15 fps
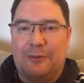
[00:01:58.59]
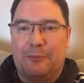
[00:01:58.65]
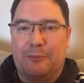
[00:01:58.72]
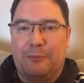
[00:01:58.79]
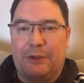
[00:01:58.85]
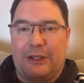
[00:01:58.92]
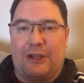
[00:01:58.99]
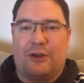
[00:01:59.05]

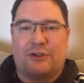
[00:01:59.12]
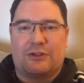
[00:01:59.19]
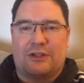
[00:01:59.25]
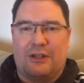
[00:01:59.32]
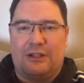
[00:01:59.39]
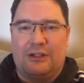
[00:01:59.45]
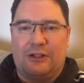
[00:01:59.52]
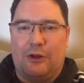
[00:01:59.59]
because
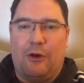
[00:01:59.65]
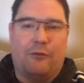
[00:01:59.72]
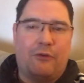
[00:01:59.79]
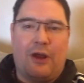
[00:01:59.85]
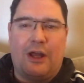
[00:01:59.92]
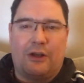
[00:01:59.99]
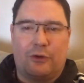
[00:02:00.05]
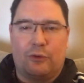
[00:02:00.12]
I've
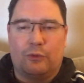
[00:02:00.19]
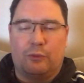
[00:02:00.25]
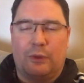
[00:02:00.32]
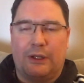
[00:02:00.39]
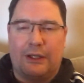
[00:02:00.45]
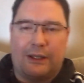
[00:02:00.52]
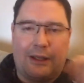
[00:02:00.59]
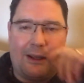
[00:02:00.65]
not had a good
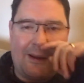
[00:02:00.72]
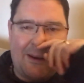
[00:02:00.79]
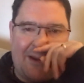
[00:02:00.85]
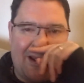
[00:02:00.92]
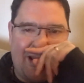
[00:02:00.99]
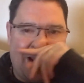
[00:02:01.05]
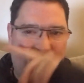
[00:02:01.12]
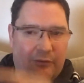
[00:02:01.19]
week,
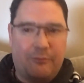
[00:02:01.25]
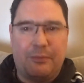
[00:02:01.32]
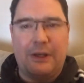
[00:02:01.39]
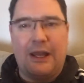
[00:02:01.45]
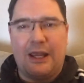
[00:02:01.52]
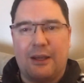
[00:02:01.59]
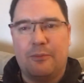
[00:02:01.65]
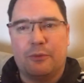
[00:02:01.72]
and I've been
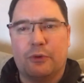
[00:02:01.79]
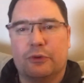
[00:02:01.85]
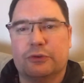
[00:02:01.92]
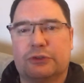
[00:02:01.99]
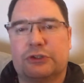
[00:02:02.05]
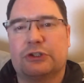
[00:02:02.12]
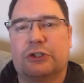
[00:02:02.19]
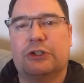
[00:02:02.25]
able
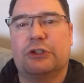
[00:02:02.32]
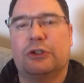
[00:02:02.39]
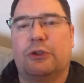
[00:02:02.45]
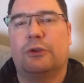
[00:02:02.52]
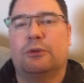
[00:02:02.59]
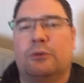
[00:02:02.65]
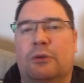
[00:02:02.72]
to